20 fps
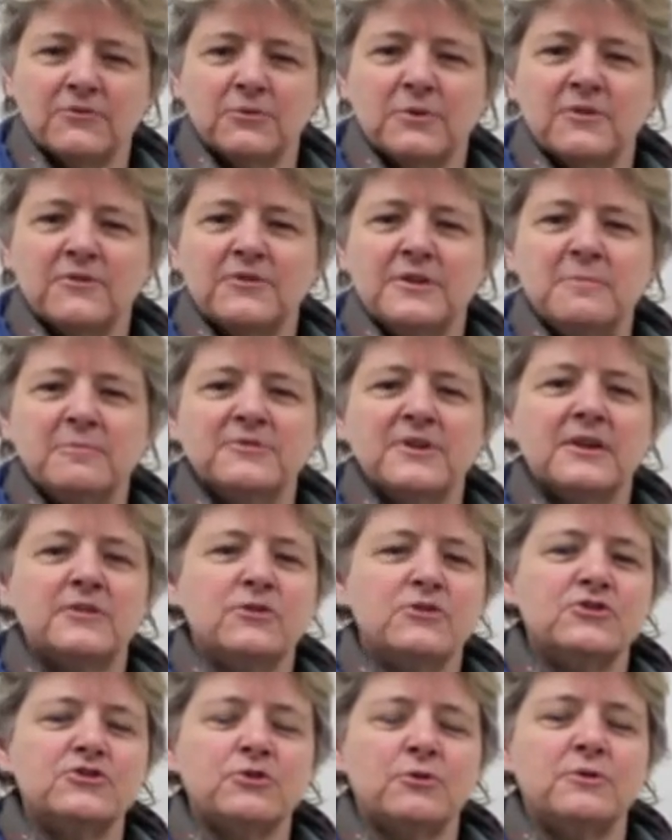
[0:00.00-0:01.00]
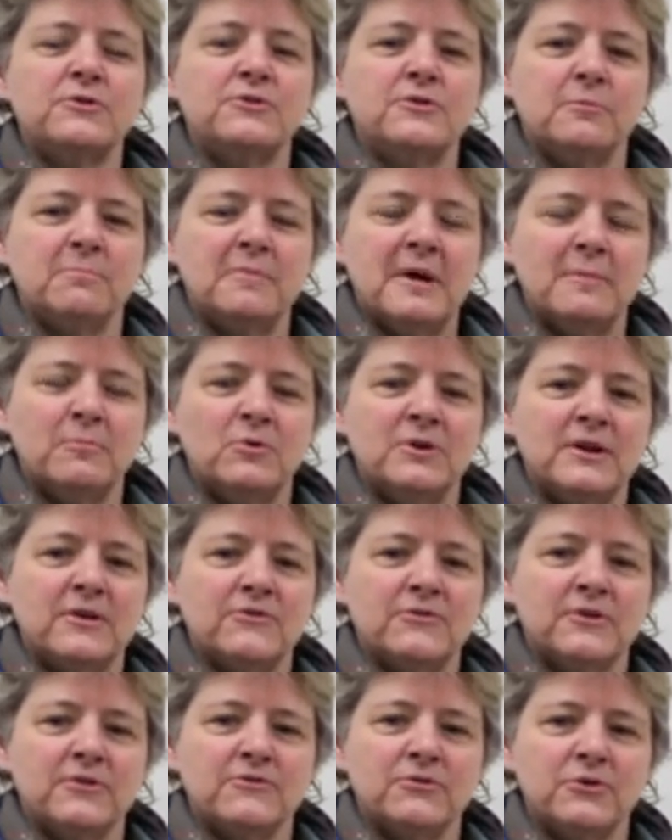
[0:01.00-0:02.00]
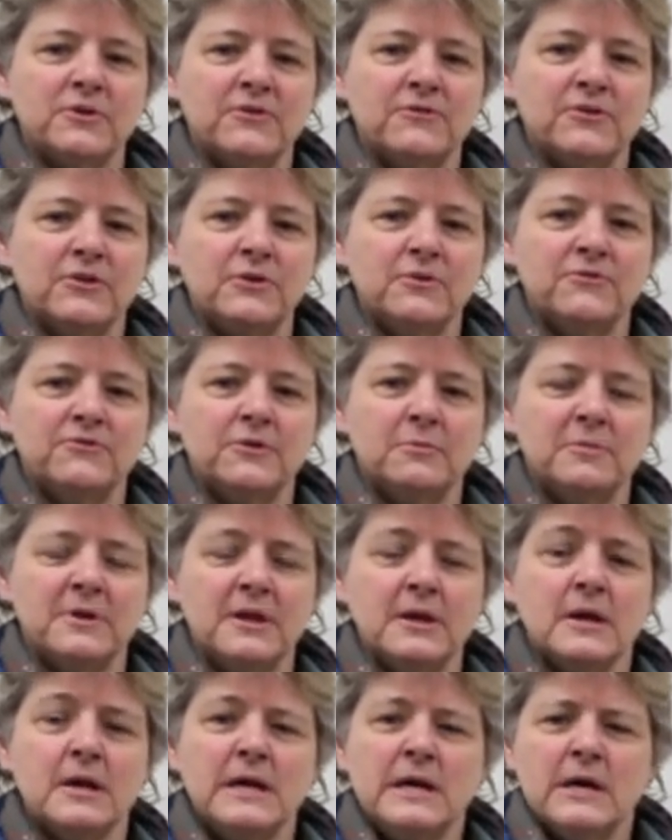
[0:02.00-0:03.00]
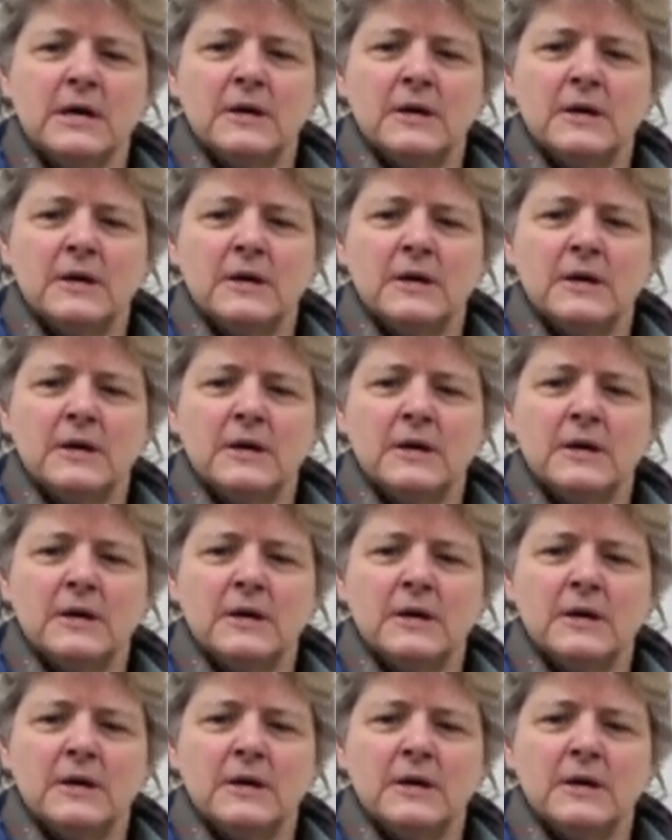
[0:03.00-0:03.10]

or it seems like their short-term memory isn't as good as it used to be.